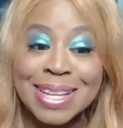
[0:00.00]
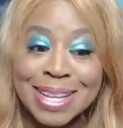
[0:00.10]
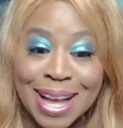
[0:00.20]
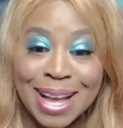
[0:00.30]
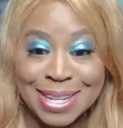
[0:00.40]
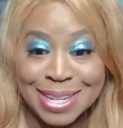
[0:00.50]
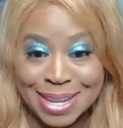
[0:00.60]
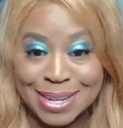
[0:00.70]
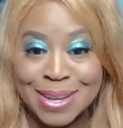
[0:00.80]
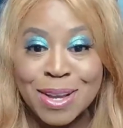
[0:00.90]

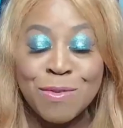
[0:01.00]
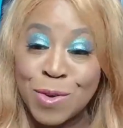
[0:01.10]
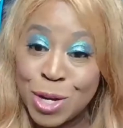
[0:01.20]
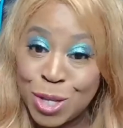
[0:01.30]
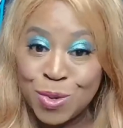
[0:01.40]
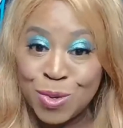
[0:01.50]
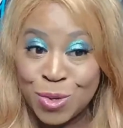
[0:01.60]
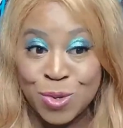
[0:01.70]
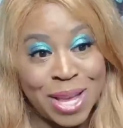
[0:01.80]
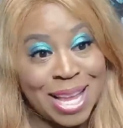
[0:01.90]
content for you
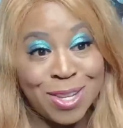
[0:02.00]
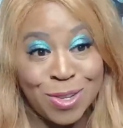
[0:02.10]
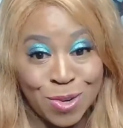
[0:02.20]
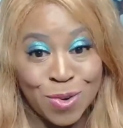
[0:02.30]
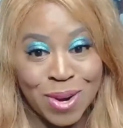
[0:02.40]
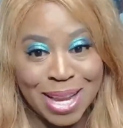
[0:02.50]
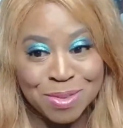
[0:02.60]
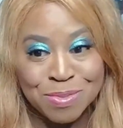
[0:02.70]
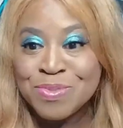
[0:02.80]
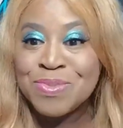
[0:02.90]
to enjoy.
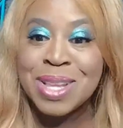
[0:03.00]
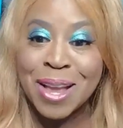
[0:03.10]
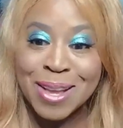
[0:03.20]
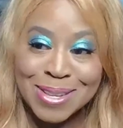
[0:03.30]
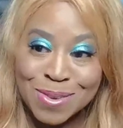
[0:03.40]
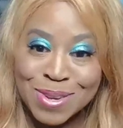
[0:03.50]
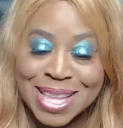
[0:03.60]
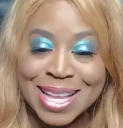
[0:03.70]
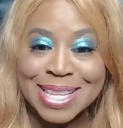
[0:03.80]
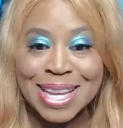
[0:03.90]
So with
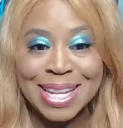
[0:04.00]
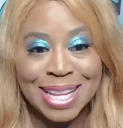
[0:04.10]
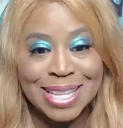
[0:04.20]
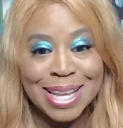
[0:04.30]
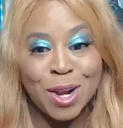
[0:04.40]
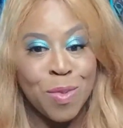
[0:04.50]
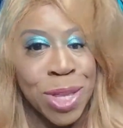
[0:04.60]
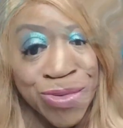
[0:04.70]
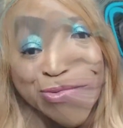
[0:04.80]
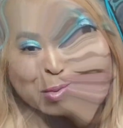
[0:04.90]
that said, let's get on
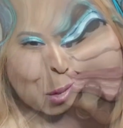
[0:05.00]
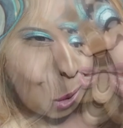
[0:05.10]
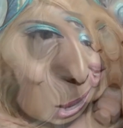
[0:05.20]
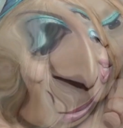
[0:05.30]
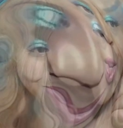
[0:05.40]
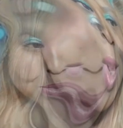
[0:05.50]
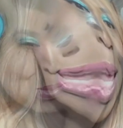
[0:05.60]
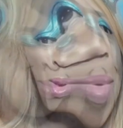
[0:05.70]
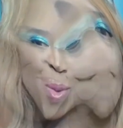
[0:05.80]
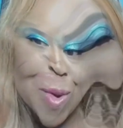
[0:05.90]
with the review. So
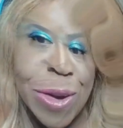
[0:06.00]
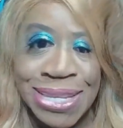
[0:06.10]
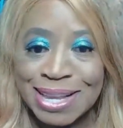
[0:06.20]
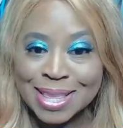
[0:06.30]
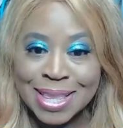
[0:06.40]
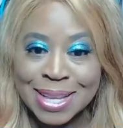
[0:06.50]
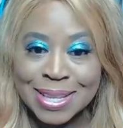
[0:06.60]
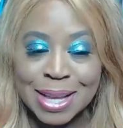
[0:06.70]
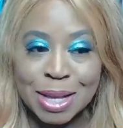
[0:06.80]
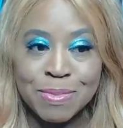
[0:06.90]
let me first set
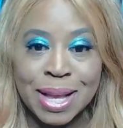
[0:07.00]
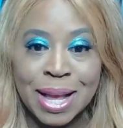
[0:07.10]
this up